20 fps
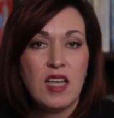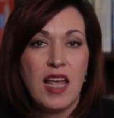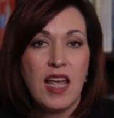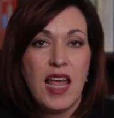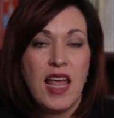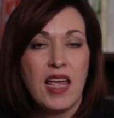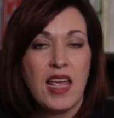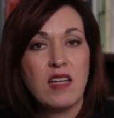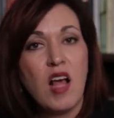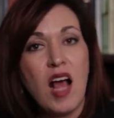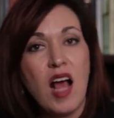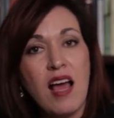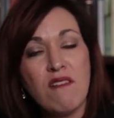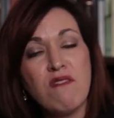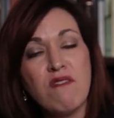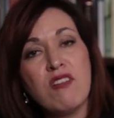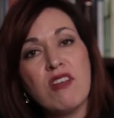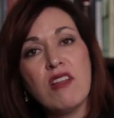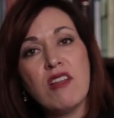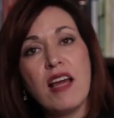And I
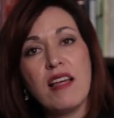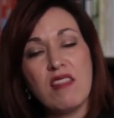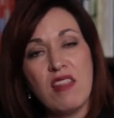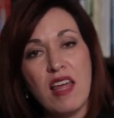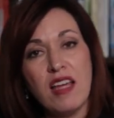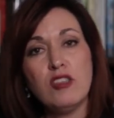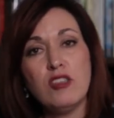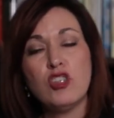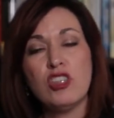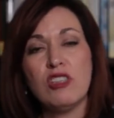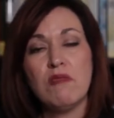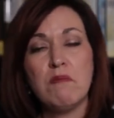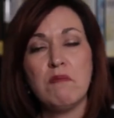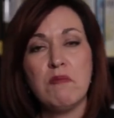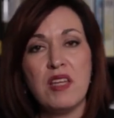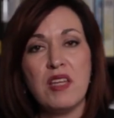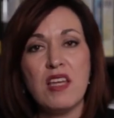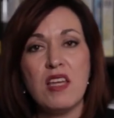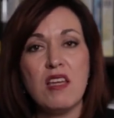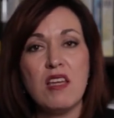feel like they should
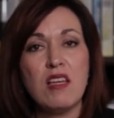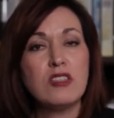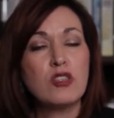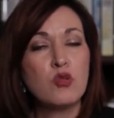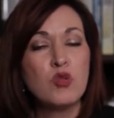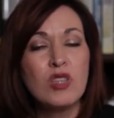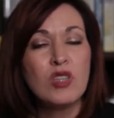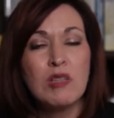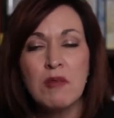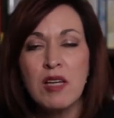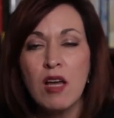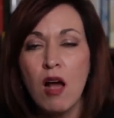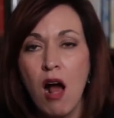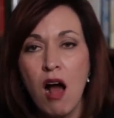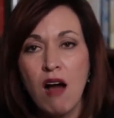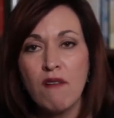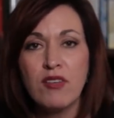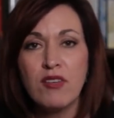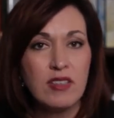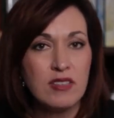be screaming off
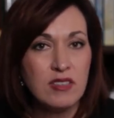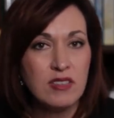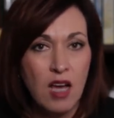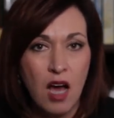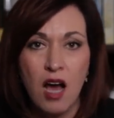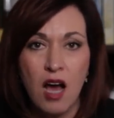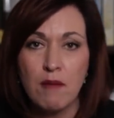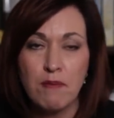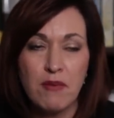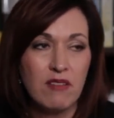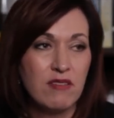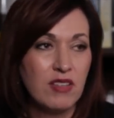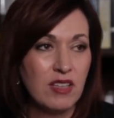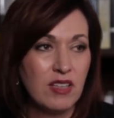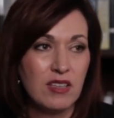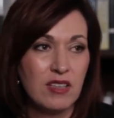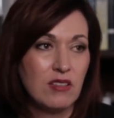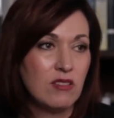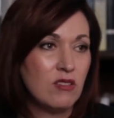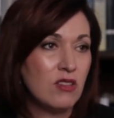at the top of the
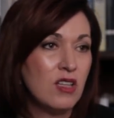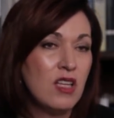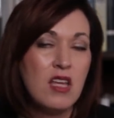hill.